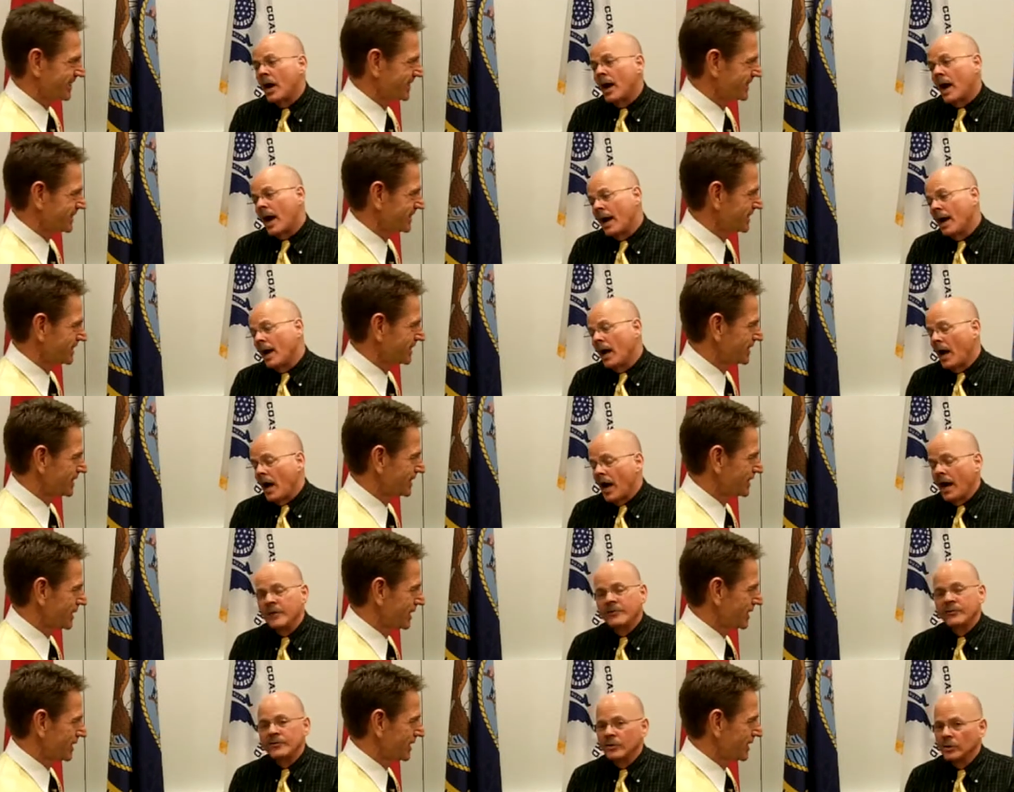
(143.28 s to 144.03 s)
Speaker 1: no, I,
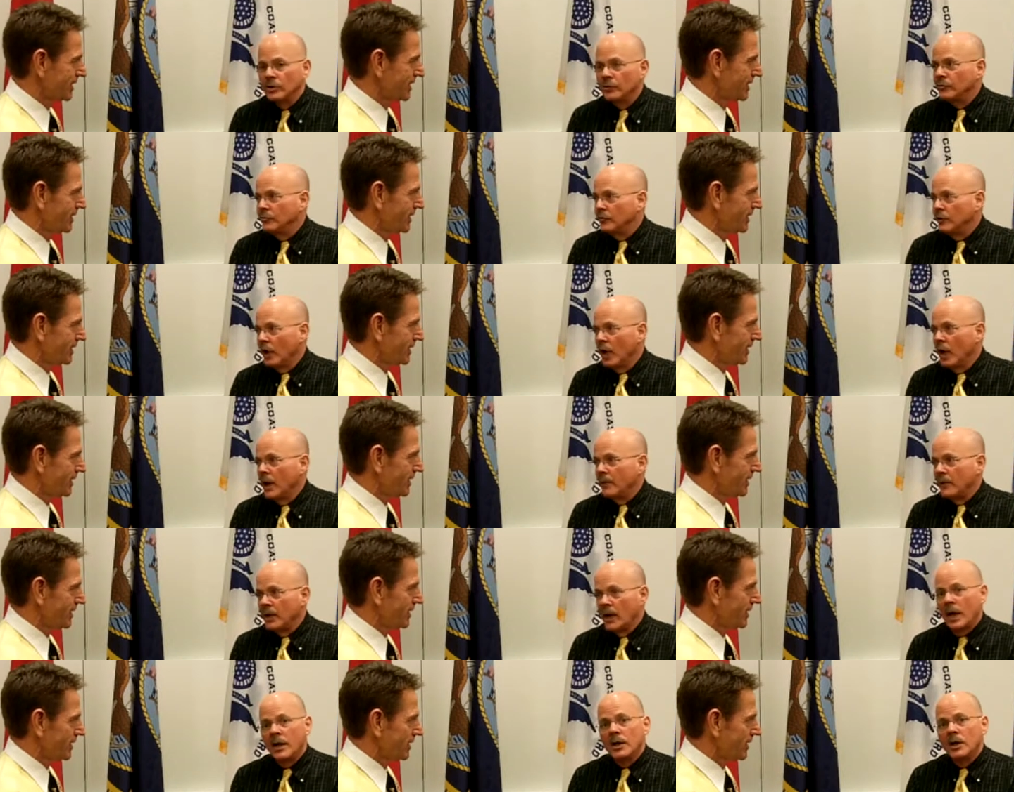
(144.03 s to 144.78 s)
I, I, salute you.
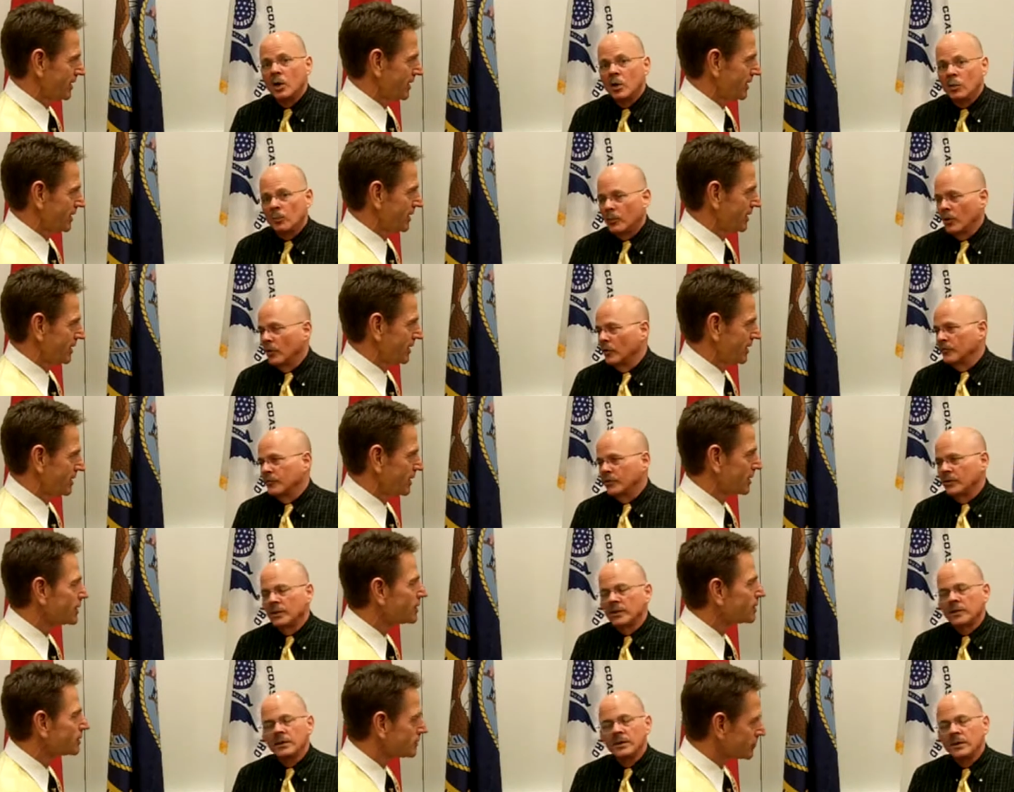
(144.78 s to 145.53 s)
I mean, I know
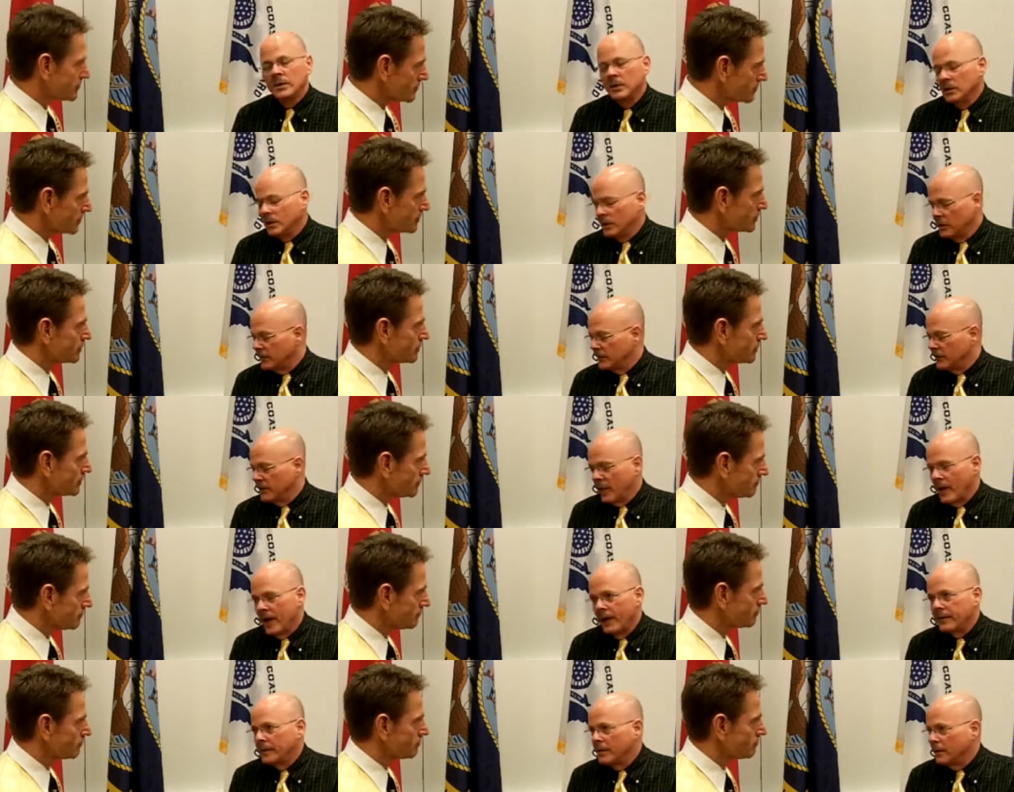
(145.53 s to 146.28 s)
personally
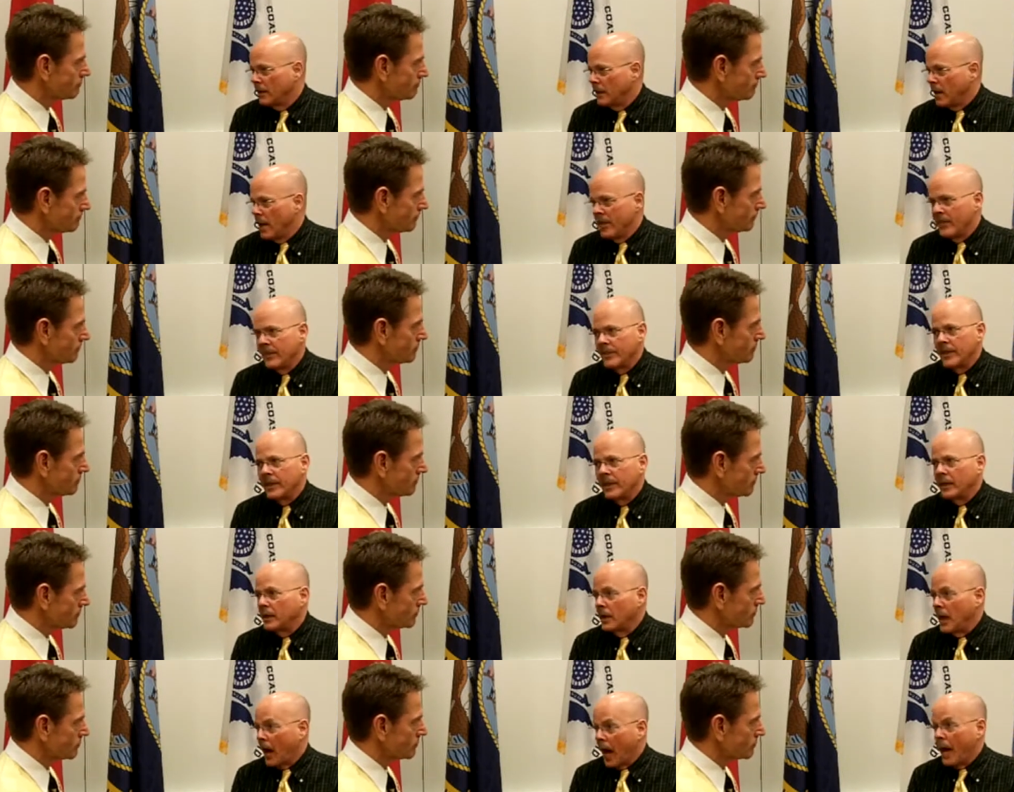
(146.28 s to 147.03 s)
it's not a, a,
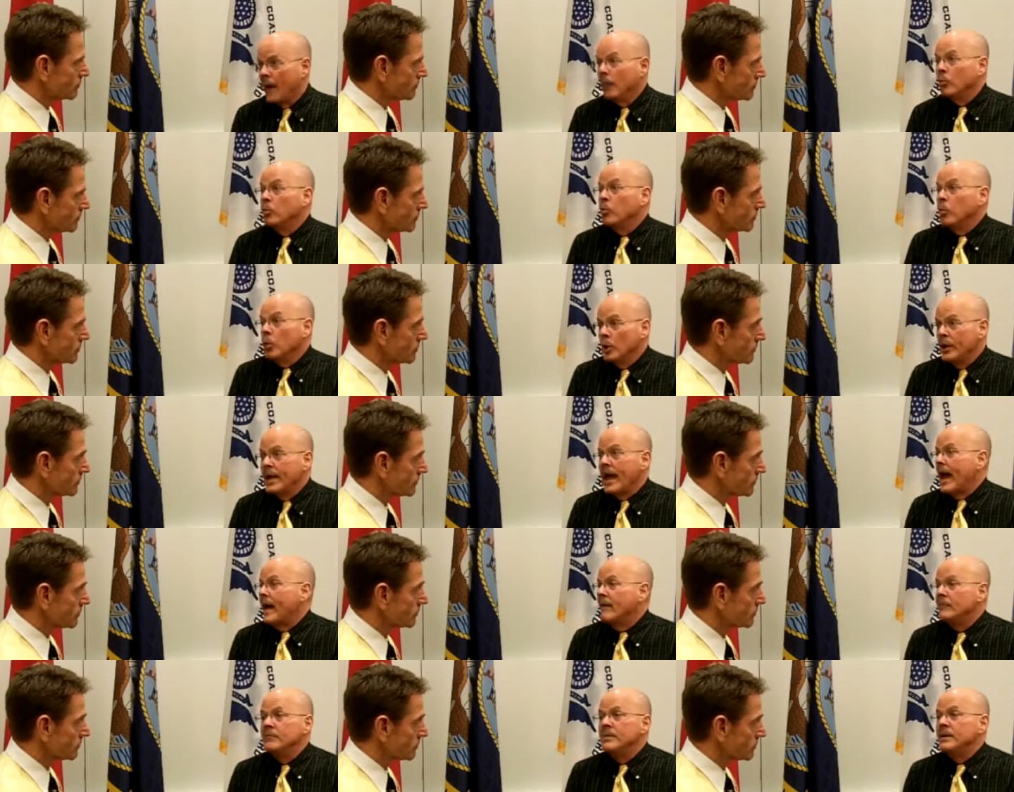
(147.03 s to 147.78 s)
thing I
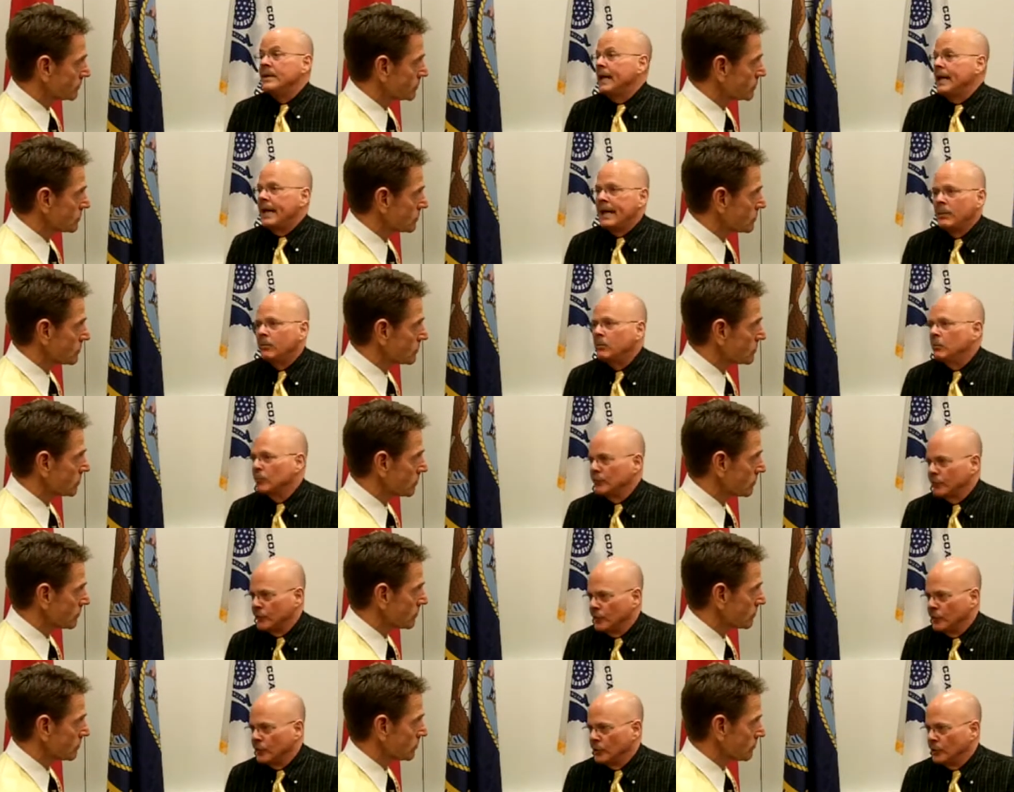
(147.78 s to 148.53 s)
would have been
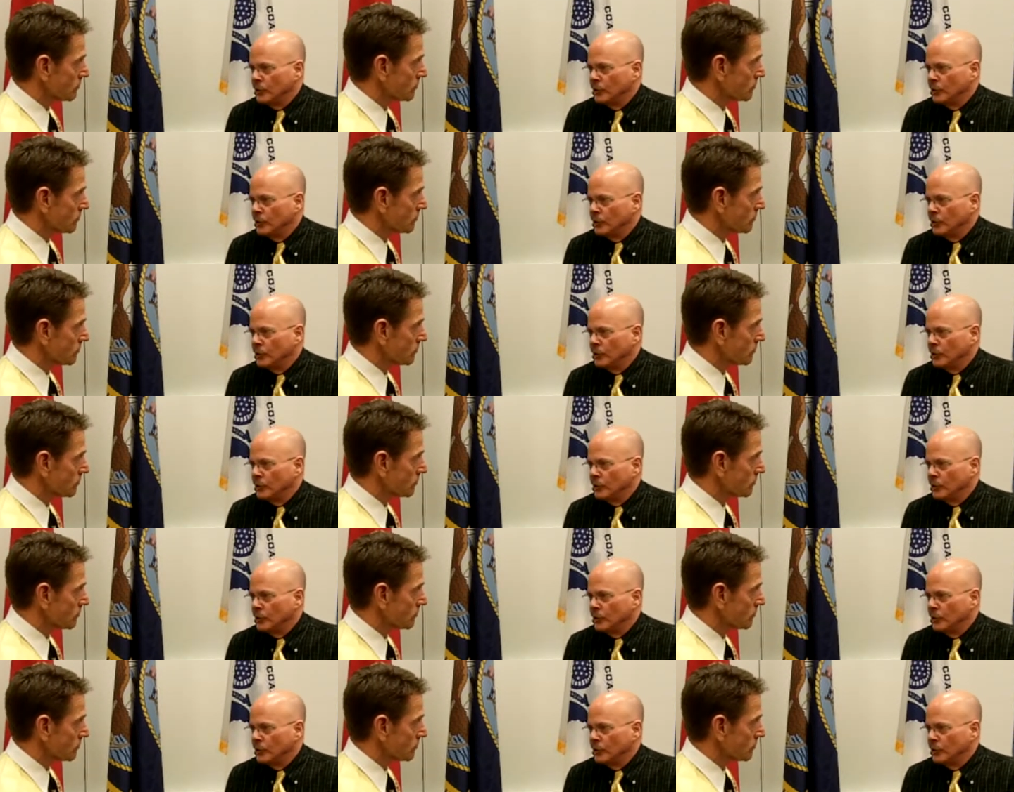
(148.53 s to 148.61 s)
able to